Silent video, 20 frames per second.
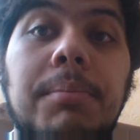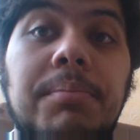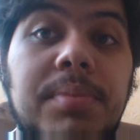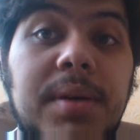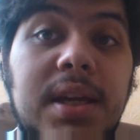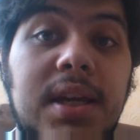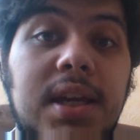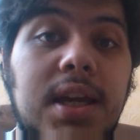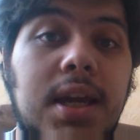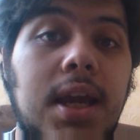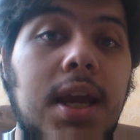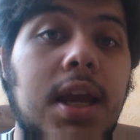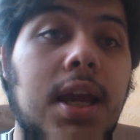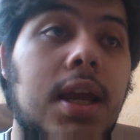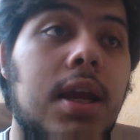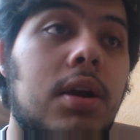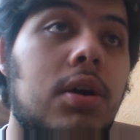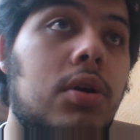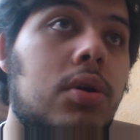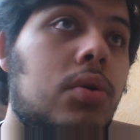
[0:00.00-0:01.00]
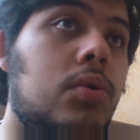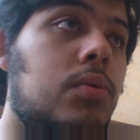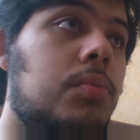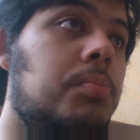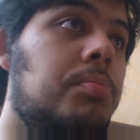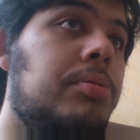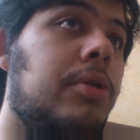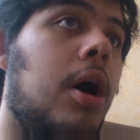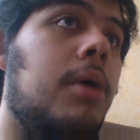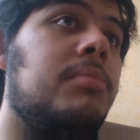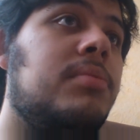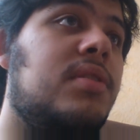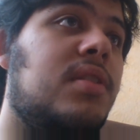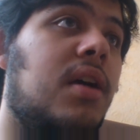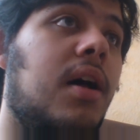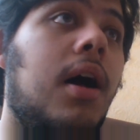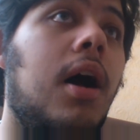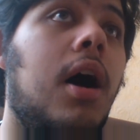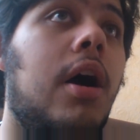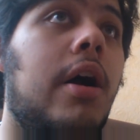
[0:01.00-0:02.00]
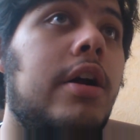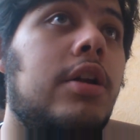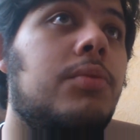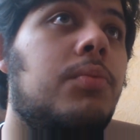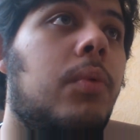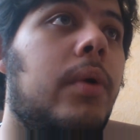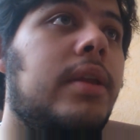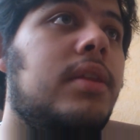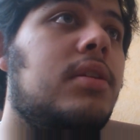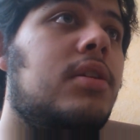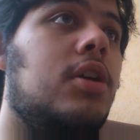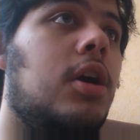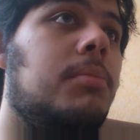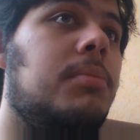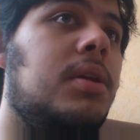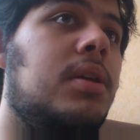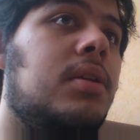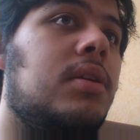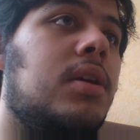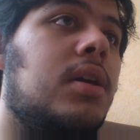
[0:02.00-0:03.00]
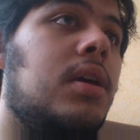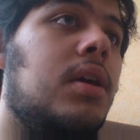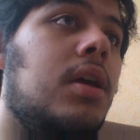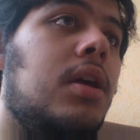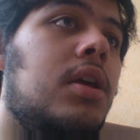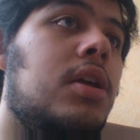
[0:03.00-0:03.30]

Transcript: Big E, who bombed hard when coming